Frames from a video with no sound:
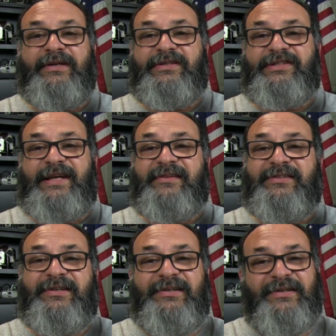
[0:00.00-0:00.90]

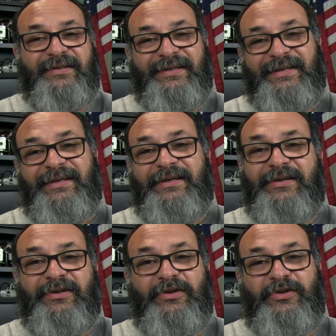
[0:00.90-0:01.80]
Santa
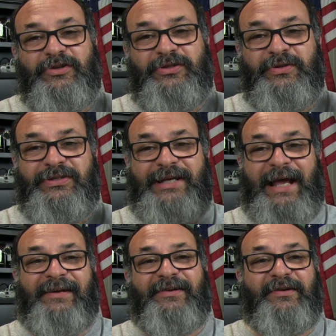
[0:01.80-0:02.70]

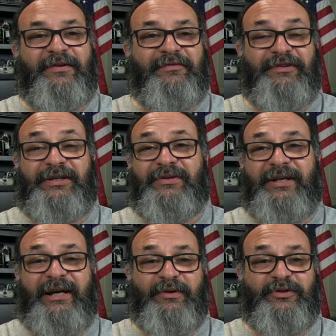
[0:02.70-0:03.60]
Susana Field
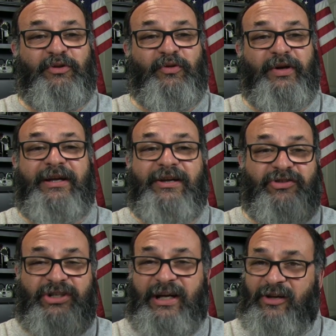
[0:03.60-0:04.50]
Laboratory.
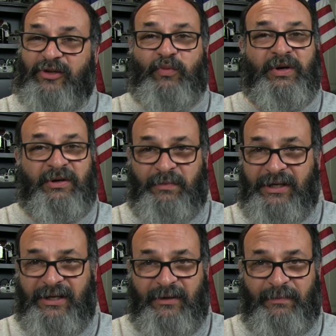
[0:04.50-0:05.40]
Check out the
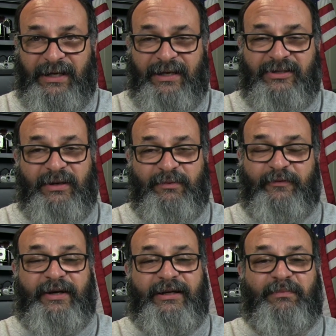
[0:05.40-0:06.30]
Wikipedia page I
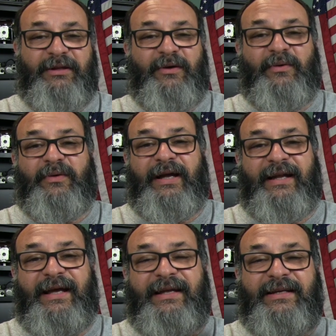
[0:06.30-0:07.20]
provided below.
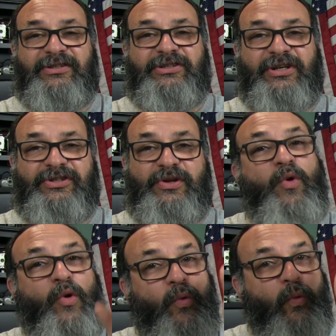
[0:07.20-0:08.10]
And that is just
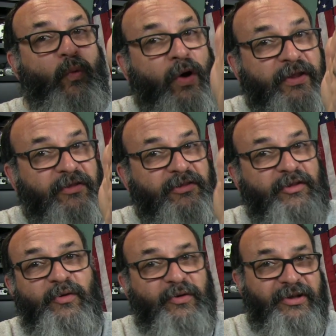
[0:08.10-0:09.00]

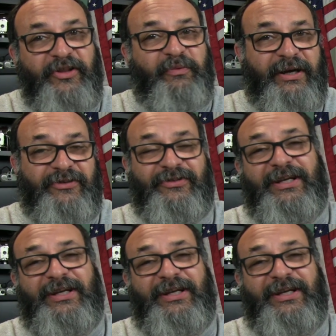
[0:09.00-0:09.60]
one-third of the puzzle.